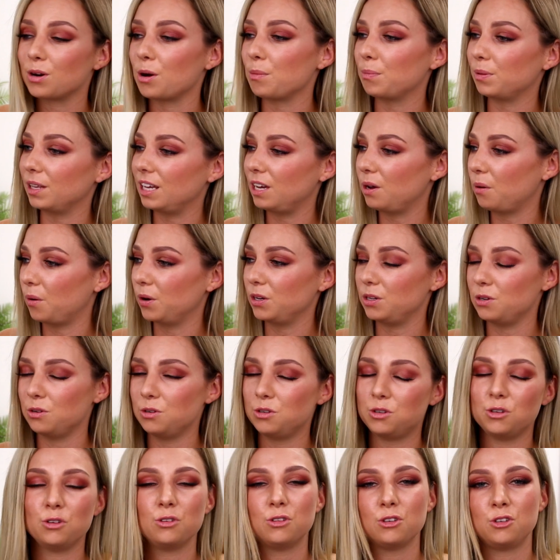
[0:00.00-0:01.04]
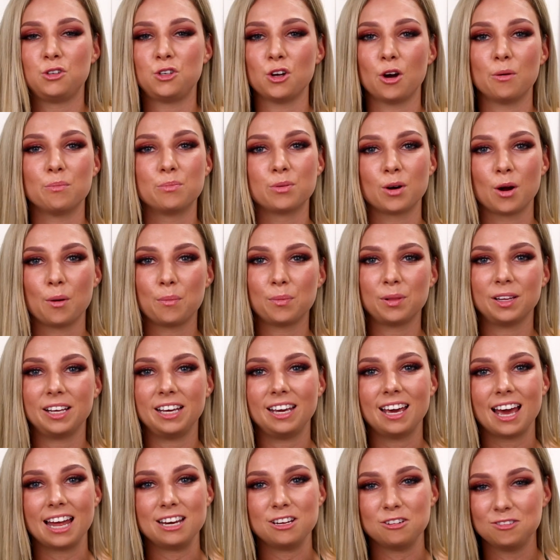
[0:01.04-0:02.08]
properly or you do the job
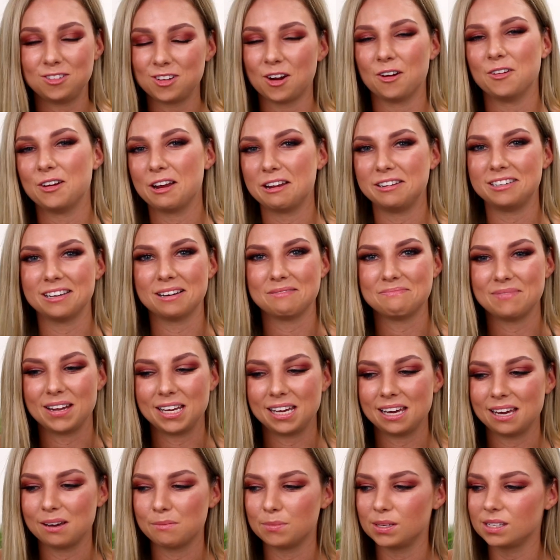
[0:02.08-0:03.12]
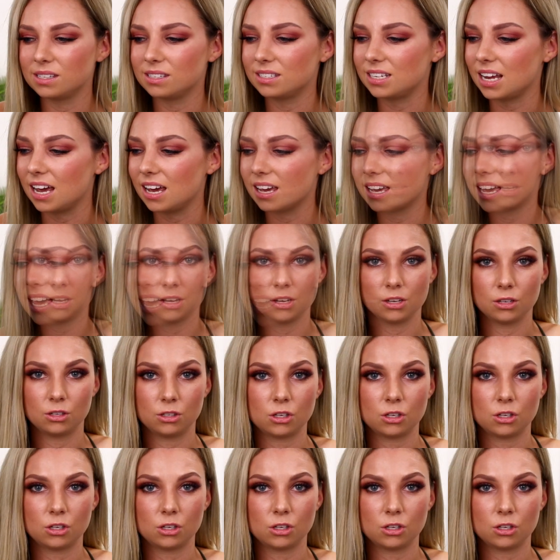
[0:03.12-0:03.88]
properly and you don't end up making a mistake.